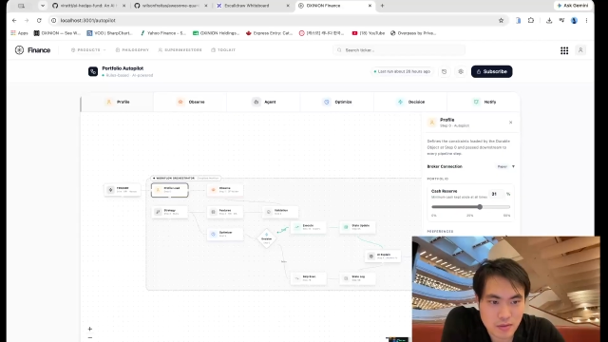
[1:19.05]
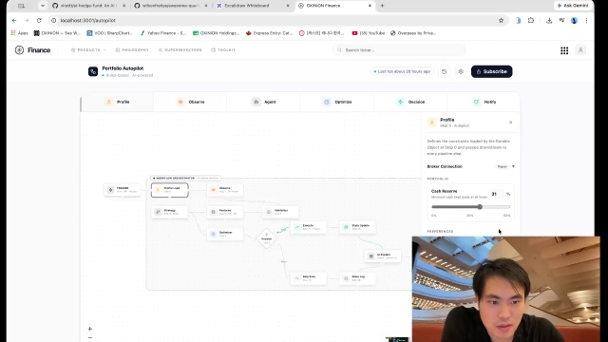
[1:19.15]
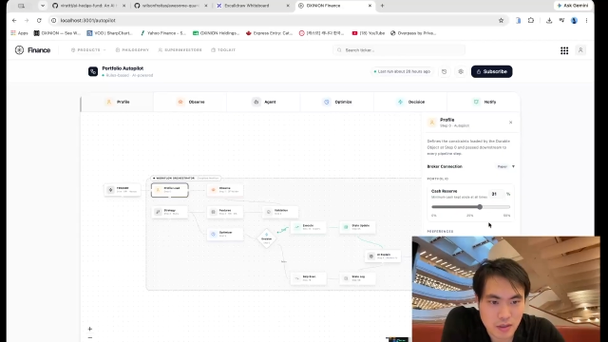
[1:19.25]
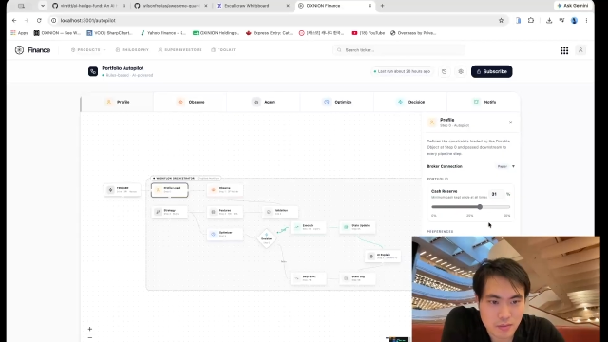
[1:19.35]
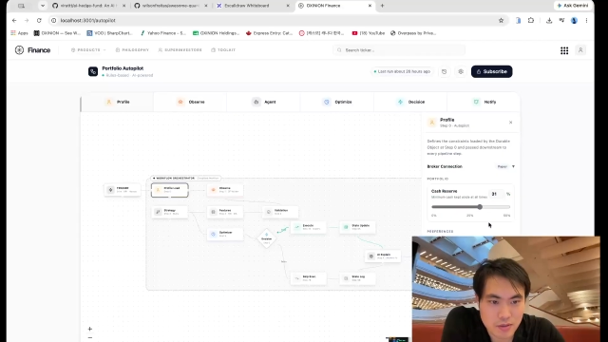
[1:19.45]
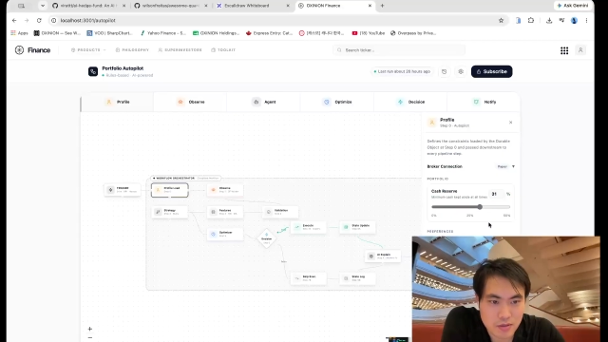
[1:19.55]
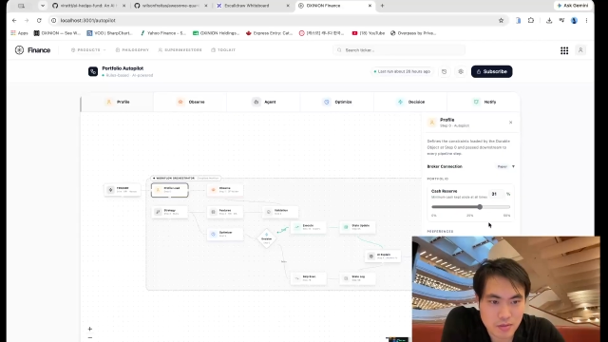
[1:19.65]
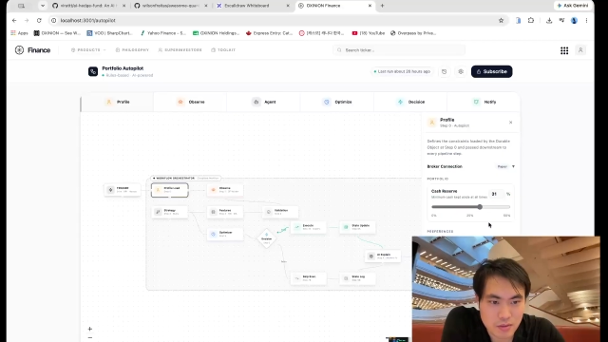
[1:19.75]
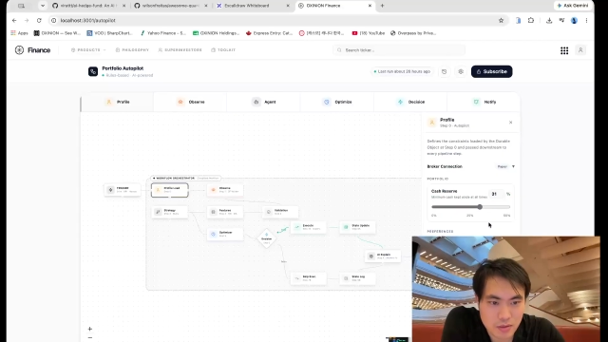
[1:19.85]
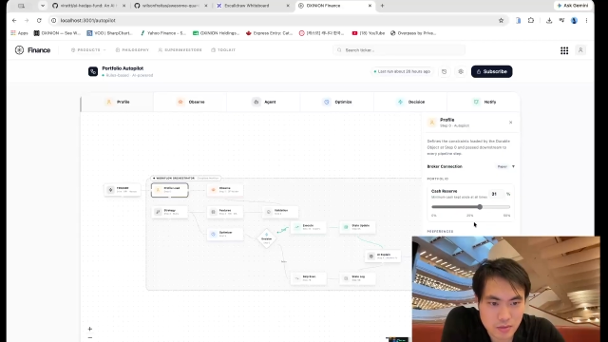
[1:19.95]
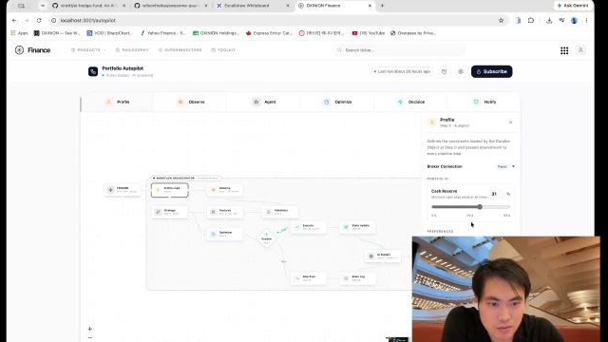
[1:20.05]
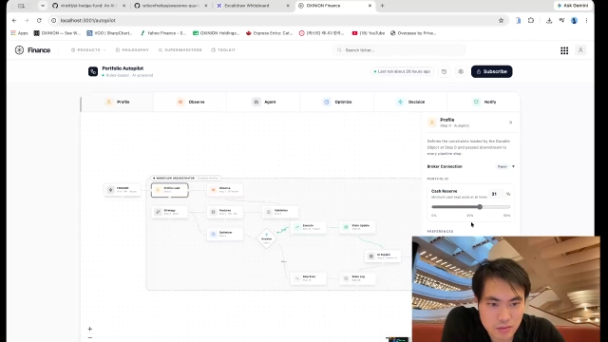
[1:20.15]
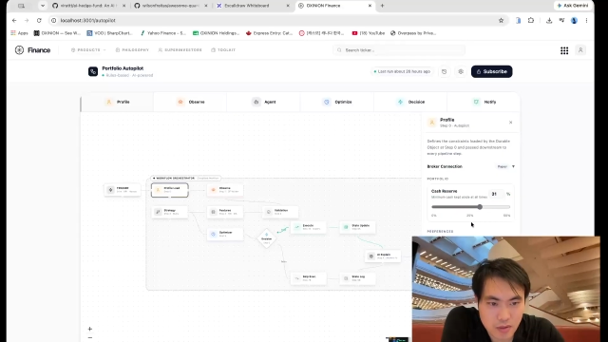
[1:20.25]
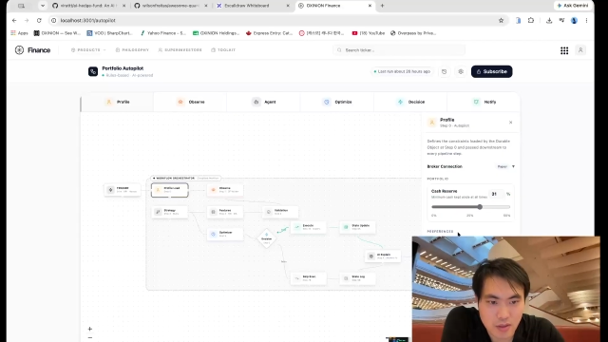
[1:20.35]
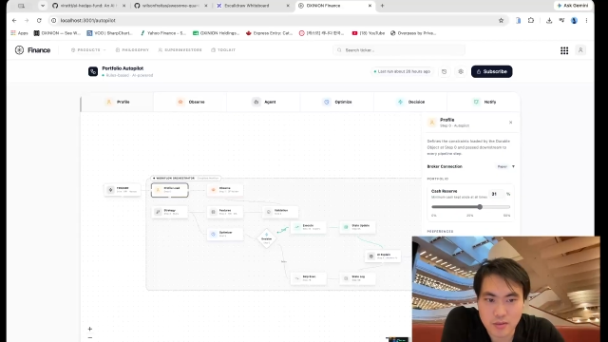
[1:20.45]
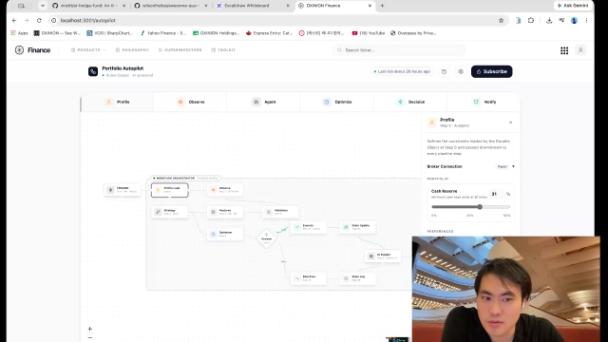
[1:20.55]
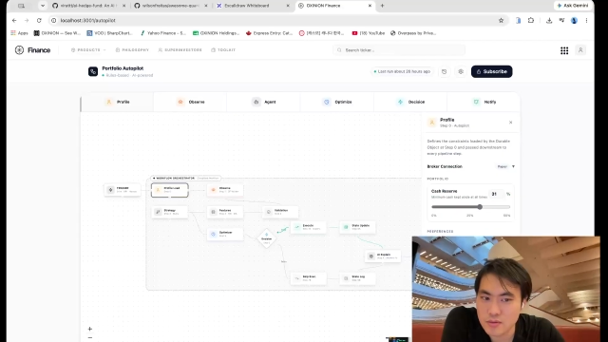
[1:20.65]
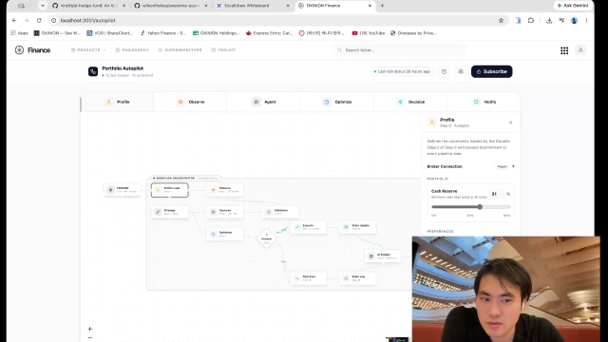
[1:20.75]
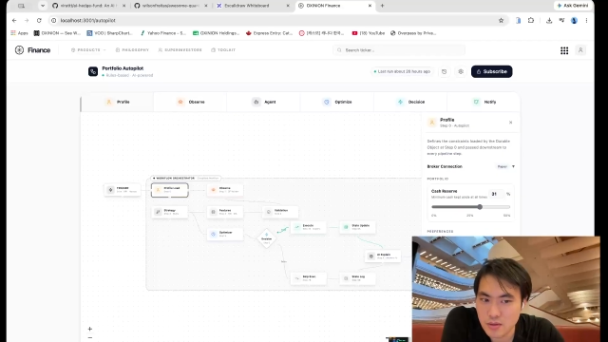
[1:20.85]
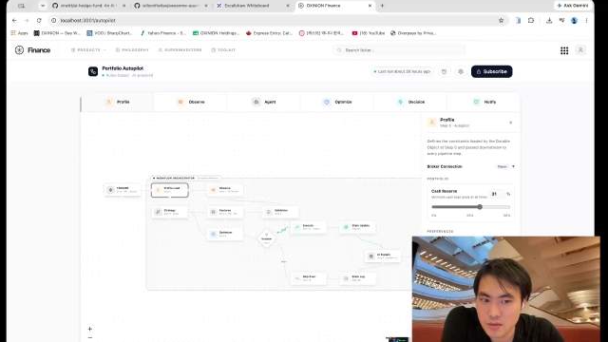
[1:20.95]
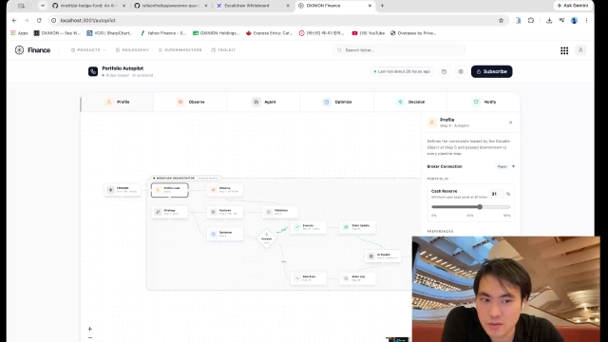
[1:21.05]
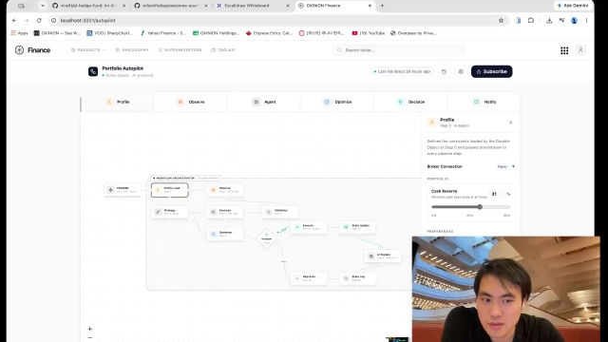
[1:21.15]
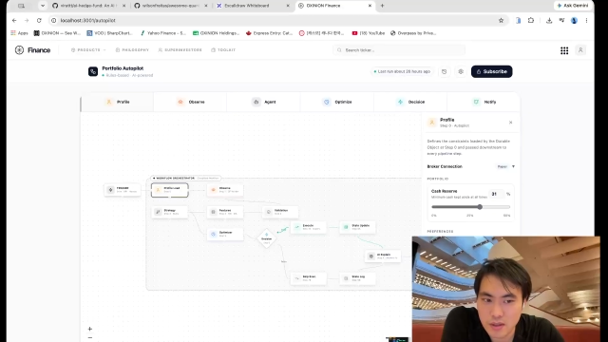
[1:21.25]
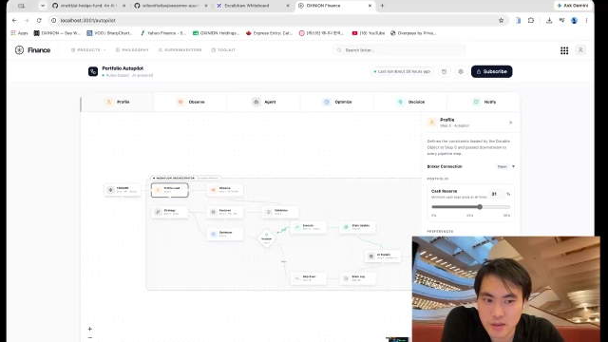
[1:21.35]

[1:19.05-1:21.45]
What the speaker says: how much you wanna do, and also